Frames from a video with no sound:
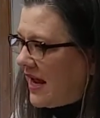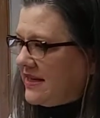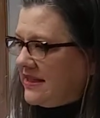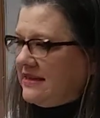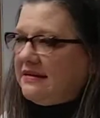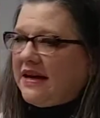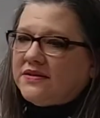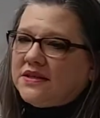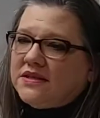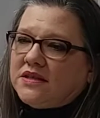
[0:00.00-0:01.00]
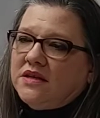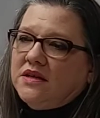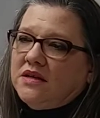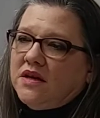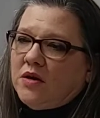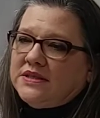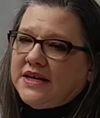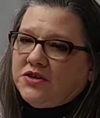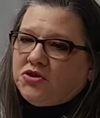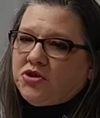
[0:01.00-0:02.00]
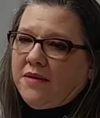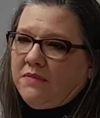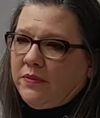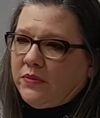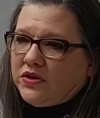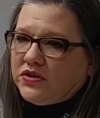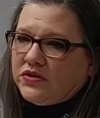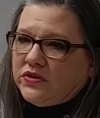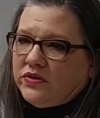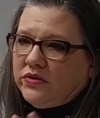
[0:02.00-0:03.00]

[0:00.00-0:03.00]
18,000 Osage tribe members